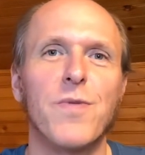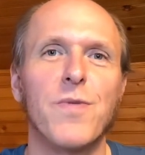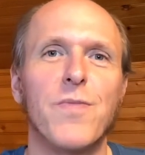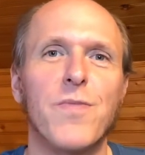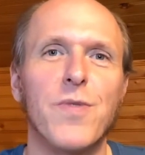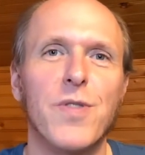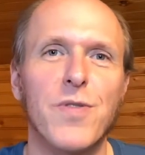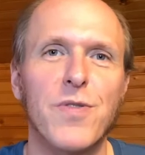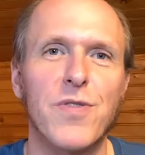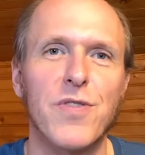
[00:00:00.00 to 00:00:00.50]

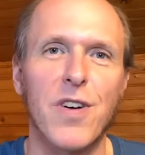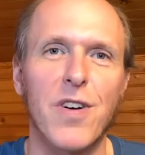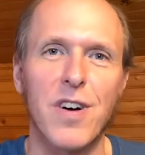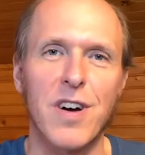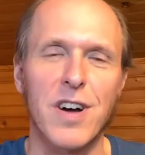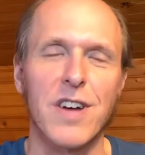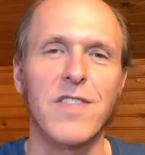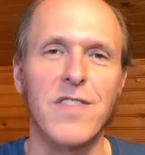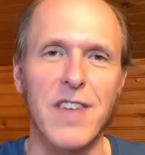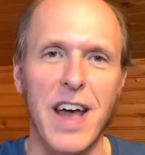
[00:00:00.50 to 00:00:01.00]

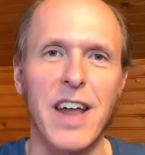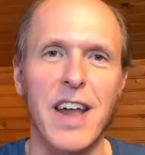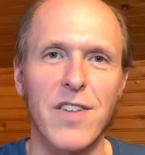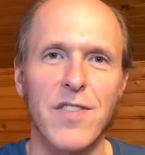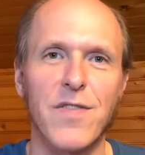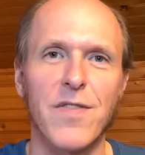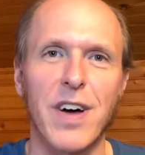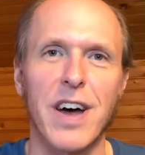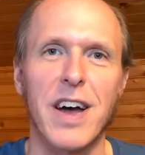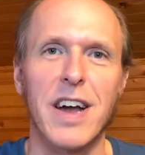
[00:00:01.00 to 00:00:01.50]
song
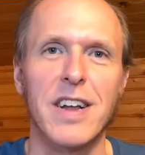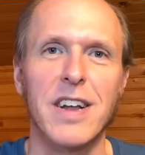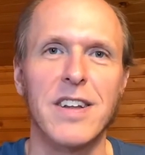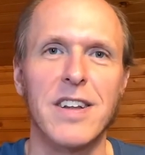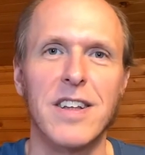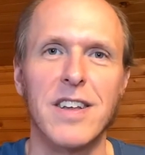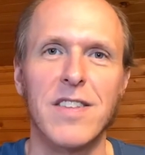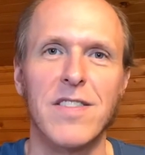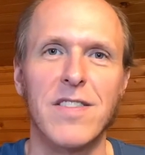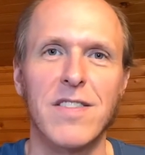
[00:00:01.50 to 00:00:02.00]
Satisfied
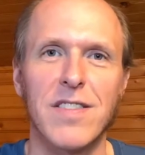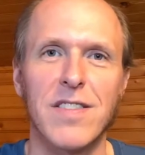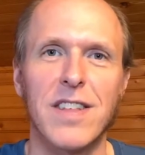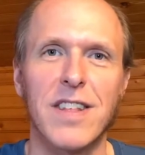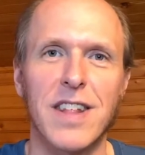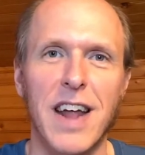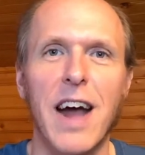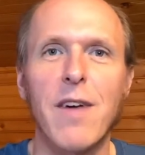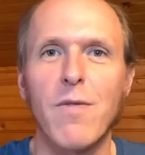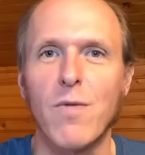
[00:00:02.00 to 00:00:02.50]

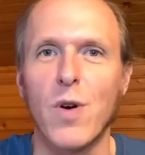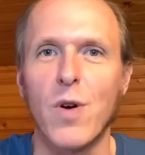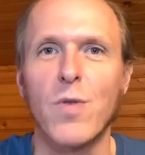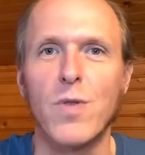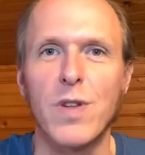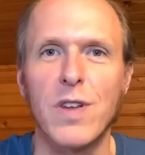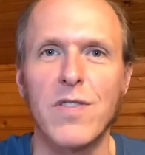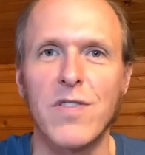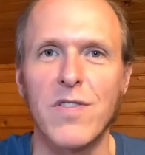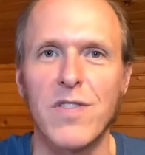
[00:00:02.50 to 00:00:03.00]
that I
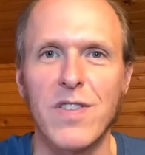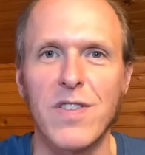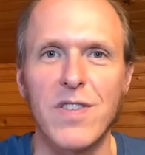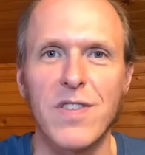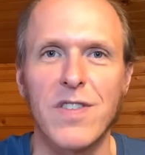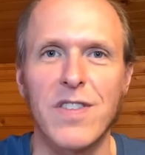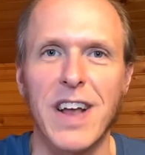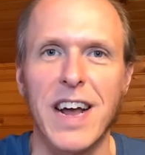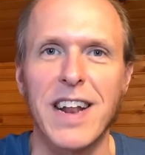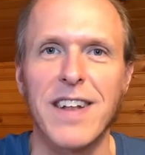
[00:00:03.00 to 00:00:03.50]
wrote
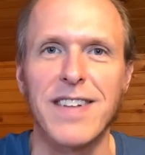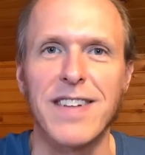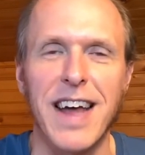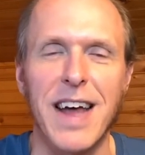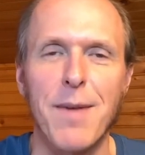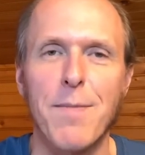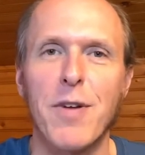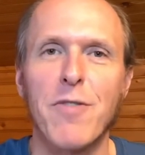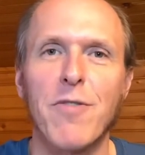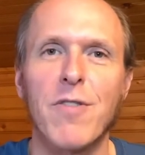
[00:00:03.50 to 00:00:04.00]
is kind of
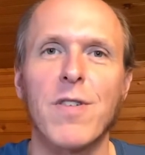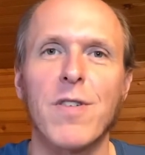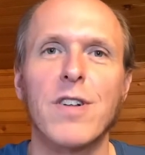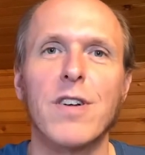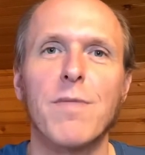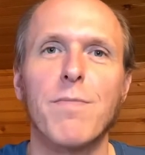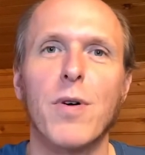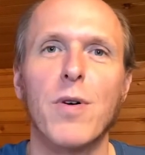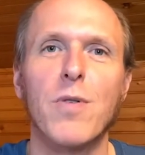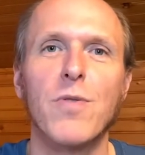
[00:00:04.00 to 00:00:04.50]
diametrically
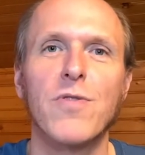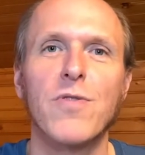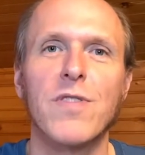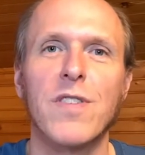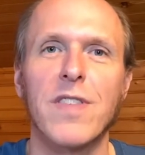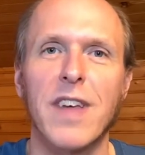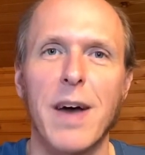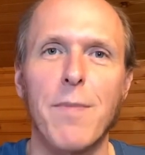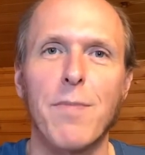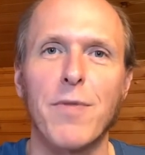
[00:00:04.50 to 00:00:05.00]
opposed to
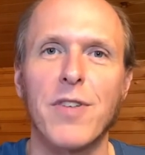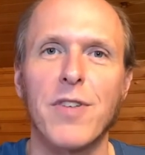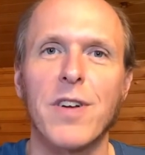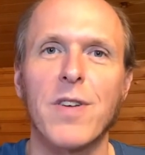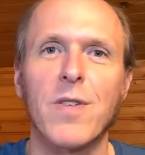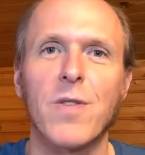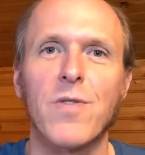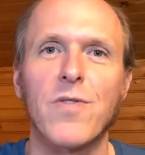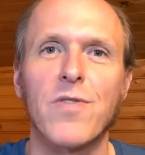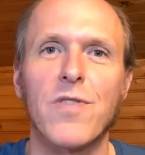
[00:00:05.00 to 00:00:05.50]
that
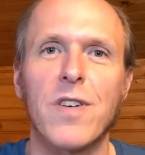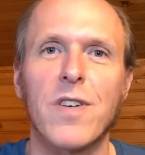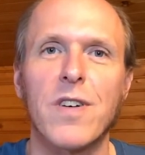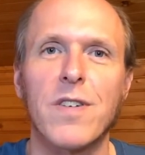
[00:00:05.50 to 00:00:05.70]
particular song.